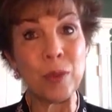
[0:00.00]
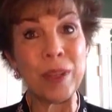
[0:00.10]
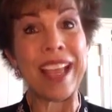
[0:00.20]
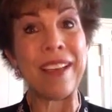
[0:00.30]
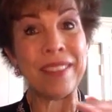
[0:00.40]

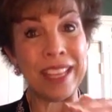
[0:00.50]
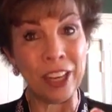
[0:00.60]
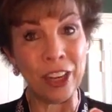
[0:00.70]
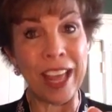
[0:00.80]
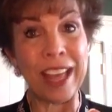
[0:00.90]
have the
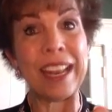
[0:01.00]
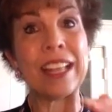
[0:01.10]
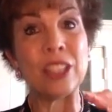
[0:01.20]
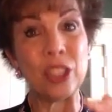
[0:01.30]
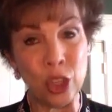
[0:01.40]
internet
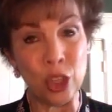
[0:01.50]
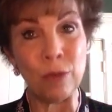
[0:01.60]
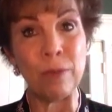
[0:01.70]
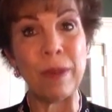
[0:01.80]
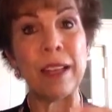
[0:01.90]
and
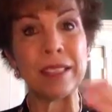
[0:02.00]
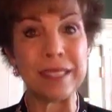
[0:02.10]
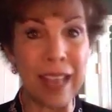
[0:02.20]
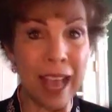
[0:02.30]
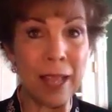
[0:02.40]
Zoom and
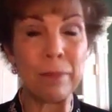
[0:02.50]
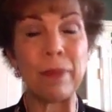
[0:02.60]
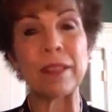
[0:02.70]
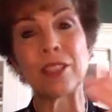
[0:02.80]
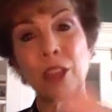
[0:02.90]

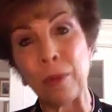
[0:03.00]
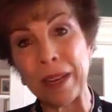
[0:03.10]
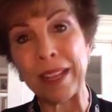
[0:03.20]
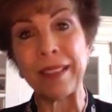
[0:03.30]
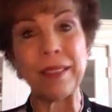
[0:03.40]
Skype and so
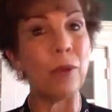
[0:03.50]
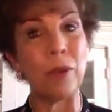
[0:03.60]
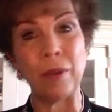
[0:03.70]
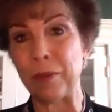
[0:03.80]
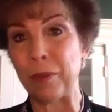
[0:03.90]
many
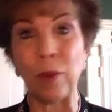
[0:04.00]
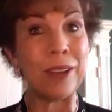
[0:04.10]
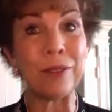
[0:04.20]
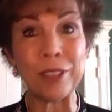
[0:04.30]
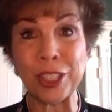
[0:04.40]

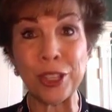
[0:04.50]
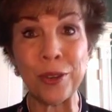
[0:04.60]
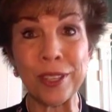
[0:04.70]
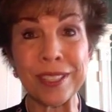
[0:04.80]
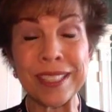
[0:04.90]
wonderful
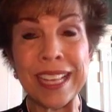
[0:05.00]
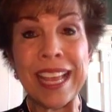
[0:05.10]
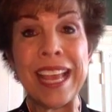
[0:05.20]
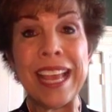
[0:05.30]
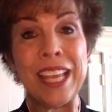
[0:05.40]
tools,
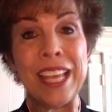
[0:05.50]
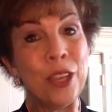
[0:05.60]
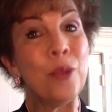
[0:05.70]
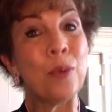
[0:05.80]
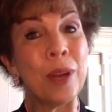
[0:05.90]

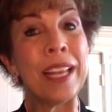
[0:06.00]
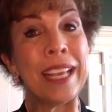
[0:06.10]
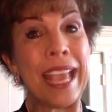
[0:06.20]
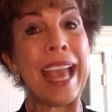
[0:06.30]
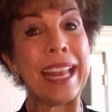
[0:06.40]
you really
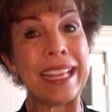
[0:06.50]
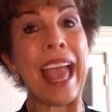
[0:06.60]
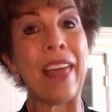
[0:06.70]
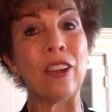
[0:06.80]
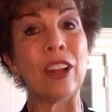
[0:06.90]
can
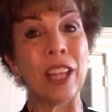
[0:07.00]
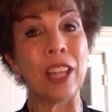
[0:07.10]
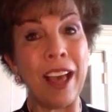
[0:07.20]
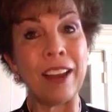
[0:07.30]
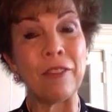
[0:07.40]
gather a
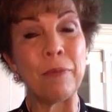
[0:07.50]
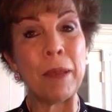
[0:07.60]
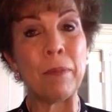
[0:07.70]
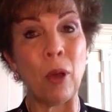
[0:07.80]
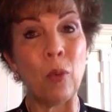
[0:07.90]
lot of
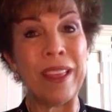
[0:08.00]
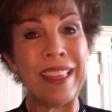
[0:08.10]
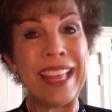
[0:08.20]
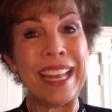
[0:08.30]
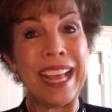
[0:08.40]
people
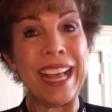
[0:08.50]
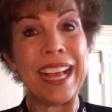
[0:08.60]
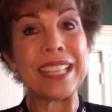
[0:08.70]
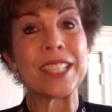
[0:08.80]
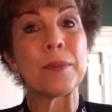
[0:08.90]
within
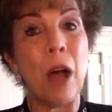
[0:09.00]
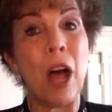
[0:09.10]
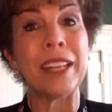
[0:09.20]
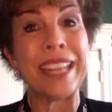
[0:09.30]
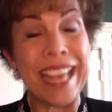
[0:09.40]
a
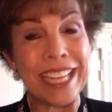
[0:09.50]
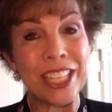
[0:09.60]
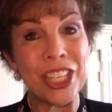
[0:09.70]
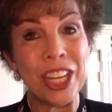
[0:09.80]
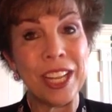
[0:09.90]
small
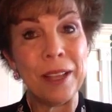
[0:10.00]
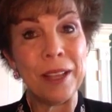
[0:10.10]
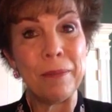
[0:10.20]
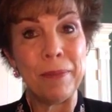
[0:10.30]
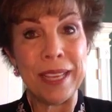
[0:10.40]
niche,
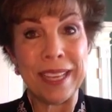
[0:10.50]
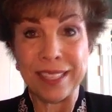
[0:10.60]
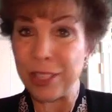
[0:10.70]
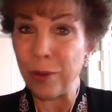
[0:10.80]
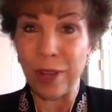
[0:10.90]

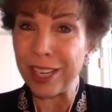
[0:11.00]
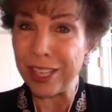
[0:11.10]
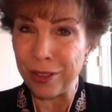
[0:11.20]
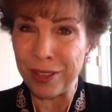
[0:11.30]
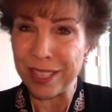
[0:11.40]
because you want
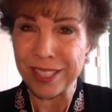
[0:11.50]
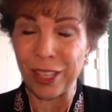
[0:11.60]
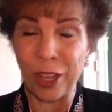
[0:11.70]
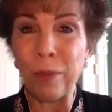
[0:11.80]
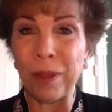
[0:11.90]
to do this
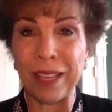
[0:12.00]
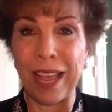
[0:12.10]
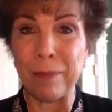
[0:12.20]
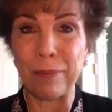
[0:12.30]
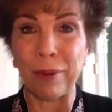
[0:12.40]
globally.
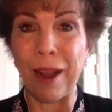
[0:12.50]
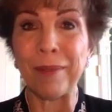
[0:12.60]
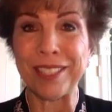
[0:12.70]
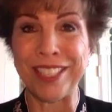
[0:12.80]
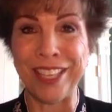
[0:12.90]
I
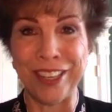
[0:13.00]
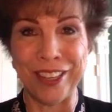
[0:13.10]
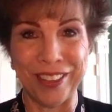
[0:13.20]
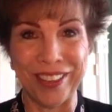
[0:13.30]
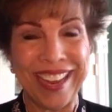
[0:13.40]
promise
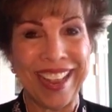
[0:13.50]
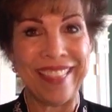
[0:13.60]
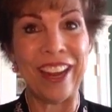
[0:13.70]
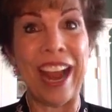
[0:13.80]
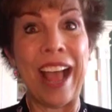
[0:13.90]
you,
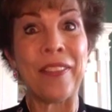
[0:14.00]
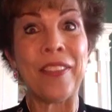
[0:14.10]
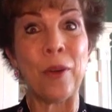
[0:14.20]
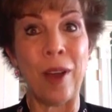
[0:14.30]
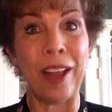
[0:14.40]
they're out
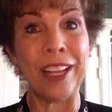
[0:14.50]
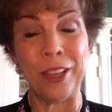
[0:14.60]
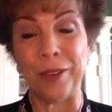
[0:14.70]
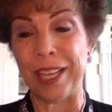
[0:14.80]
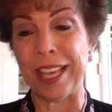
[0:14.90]
there wanting
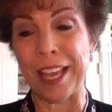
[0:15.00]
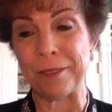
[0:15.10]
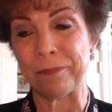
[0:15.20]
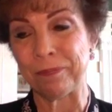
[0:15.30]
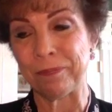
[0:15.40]
you. Again,